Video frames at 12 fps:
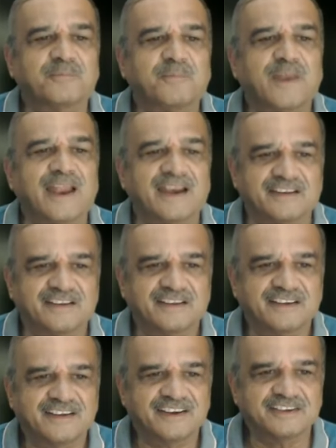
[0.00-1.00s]
plant.
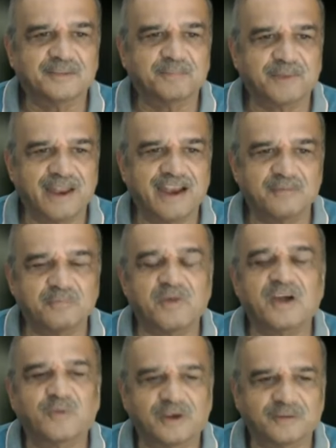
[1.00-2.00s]
It's a plant,
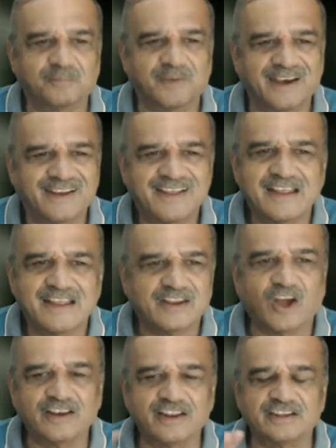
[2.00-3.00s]
mugwort plant.
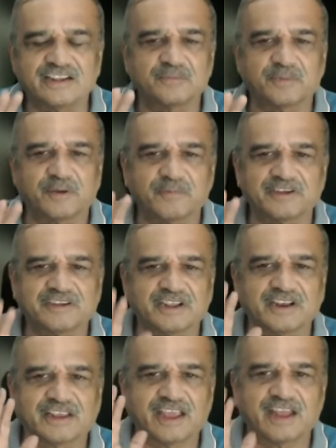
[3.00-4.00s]
All this
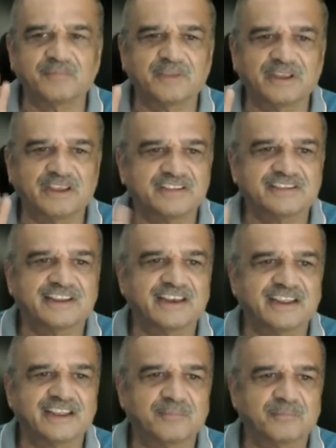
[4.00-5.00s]
information can be
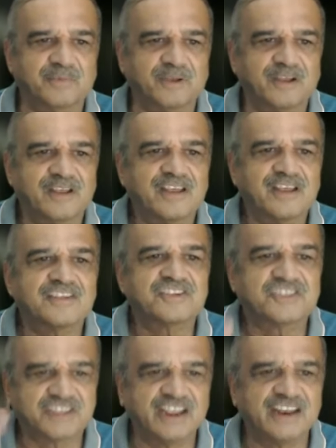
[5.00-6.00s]
easily
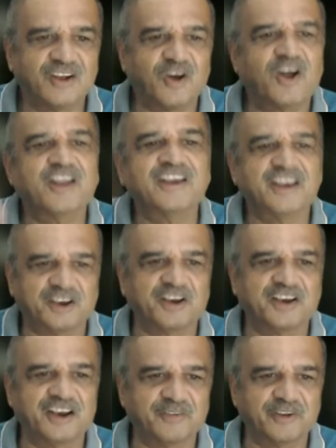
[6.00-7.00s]
seen on
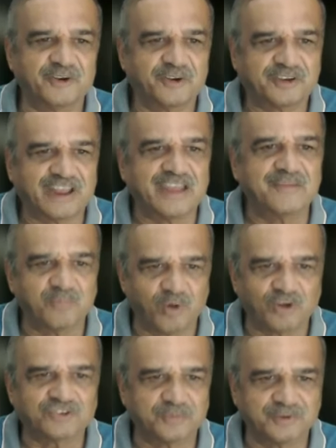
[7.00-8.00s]
internet when you type
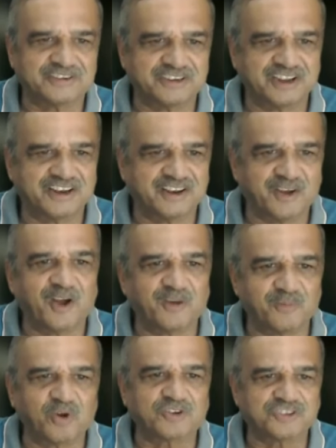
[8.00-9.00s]
moxibustion or
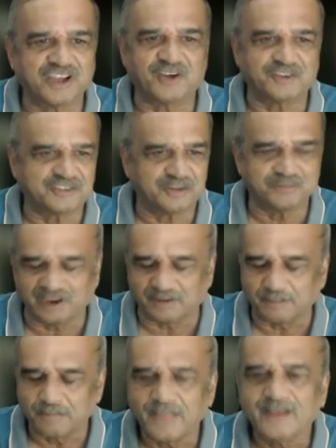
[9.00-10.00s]
moksha or something.
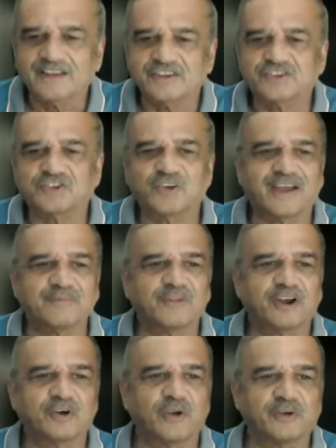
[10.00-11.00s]
So I'm
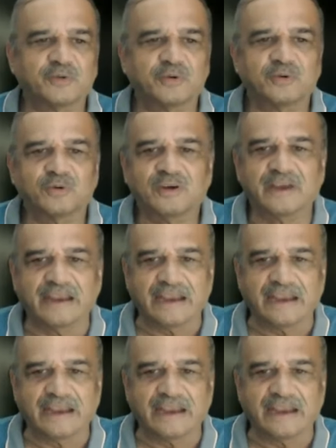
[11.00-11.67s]
not going to